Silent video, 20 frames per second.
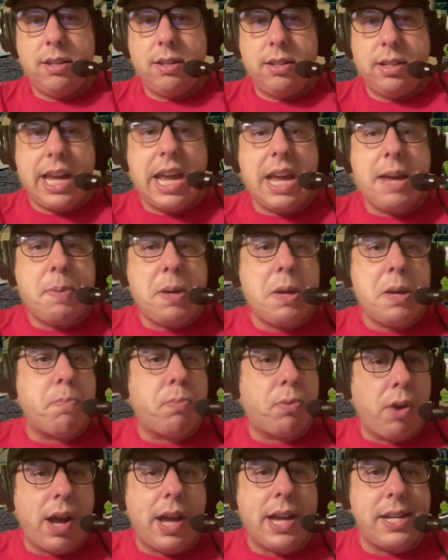KP
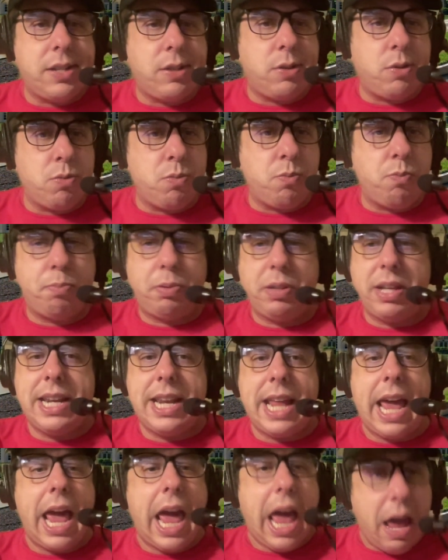Price who played
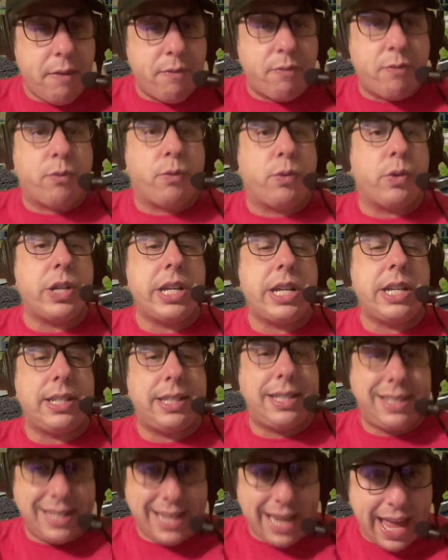every
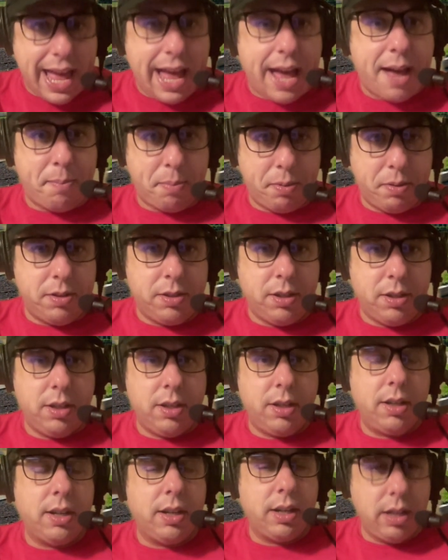snap
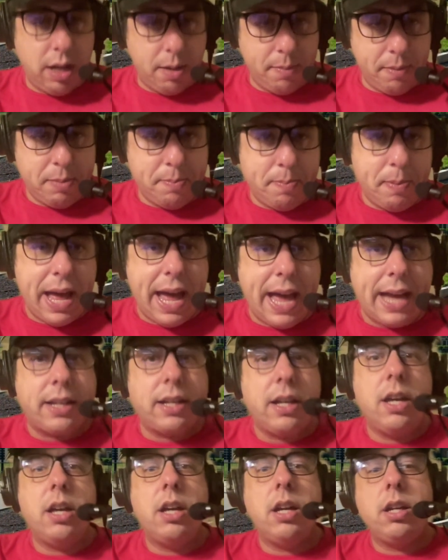coming back.
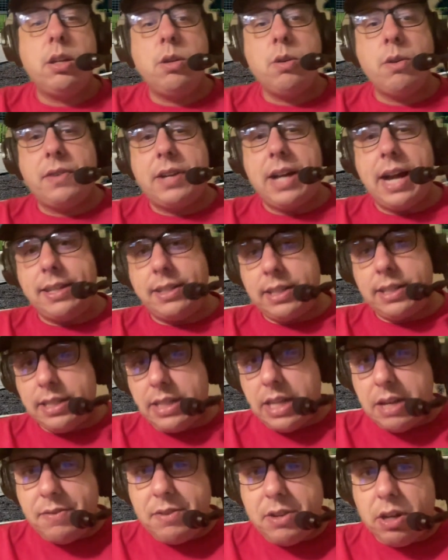You have guys like
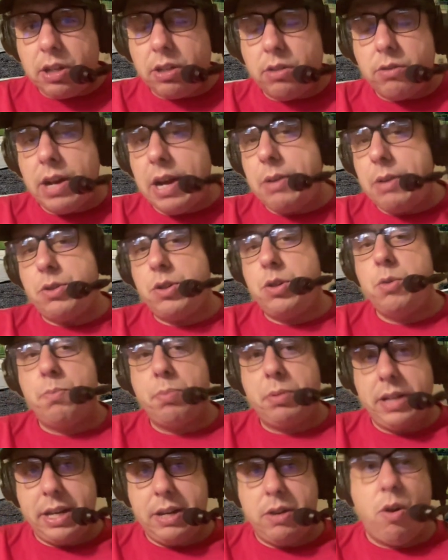Davion Crouch who
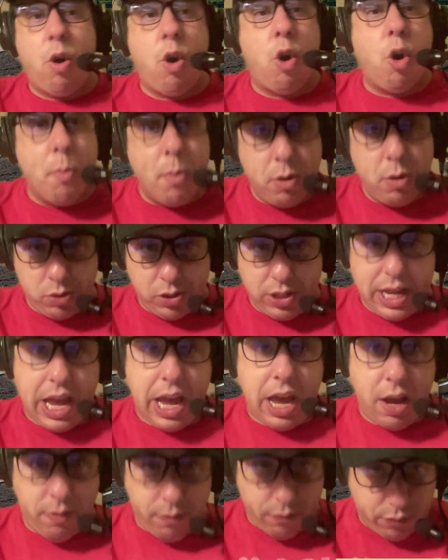played almost
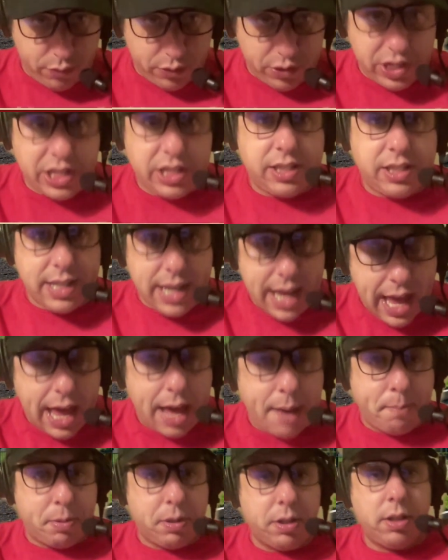every
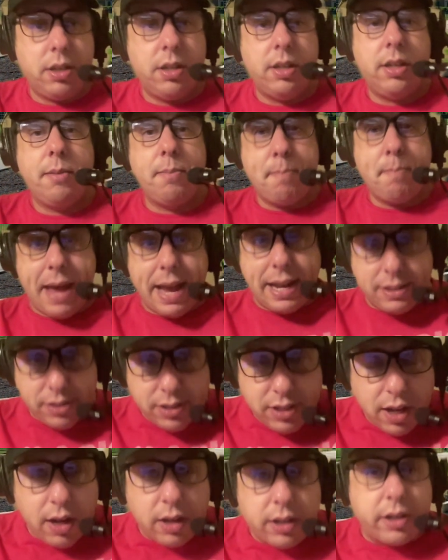snap. Max
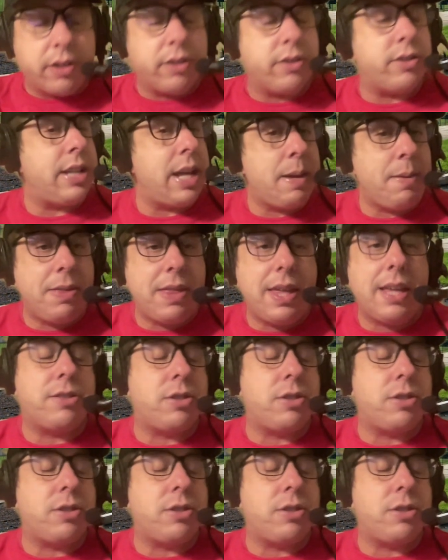Tucker, same thing.